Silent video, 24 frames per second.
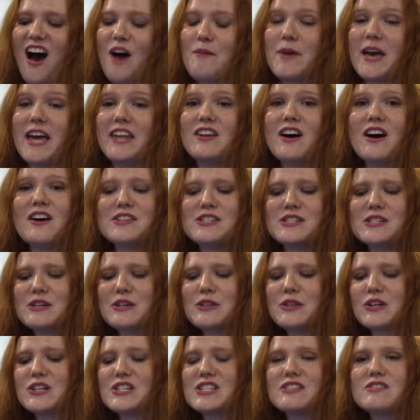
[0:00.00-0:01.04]
And also,
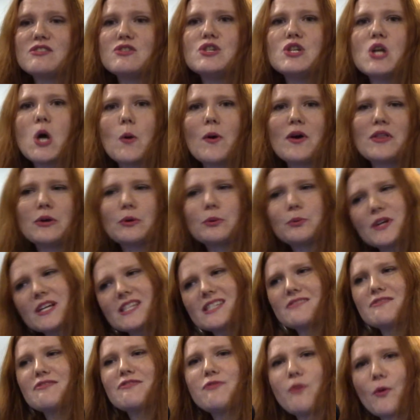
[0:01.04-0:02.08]
there's no other
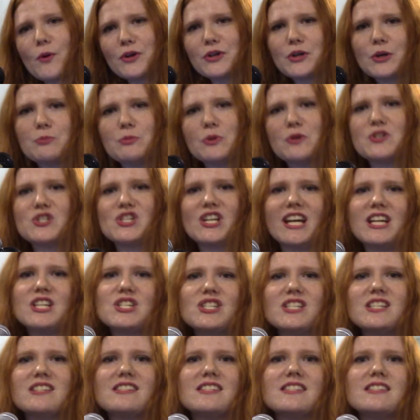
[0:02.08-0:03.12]
reason for your mood
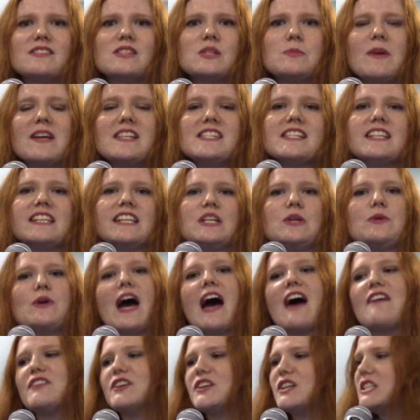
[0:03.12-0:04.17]
changes. So basically, you
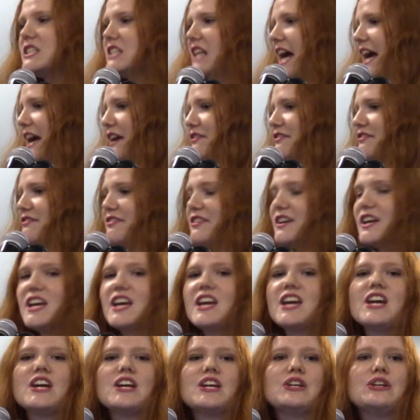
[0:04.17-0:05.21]
have a good life,
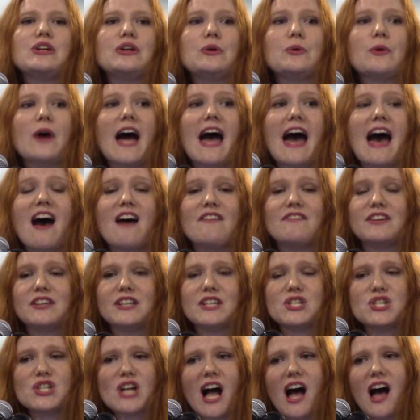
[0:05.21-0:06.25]
you have a good
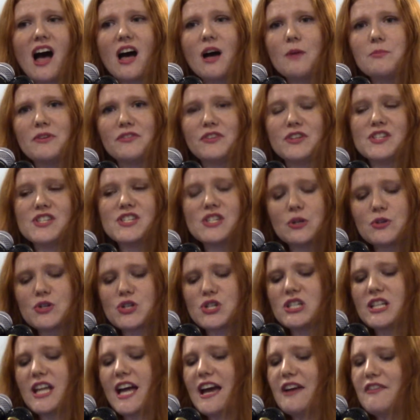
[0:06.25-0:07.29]
job, you have a good
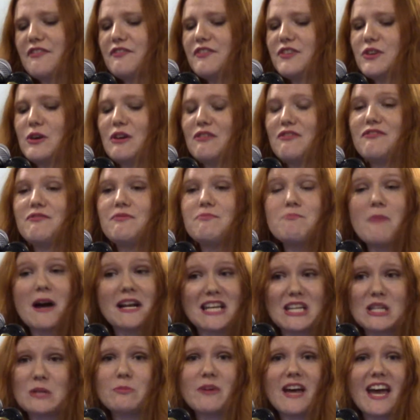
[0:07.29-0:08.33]
social life, you have money
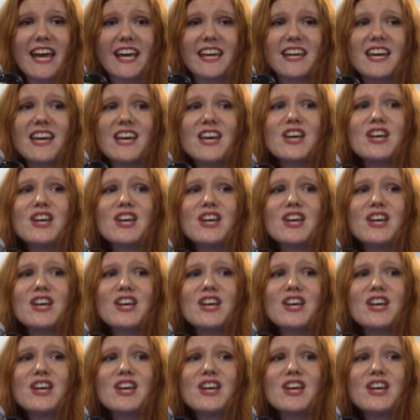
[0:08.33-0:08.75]
in the bank.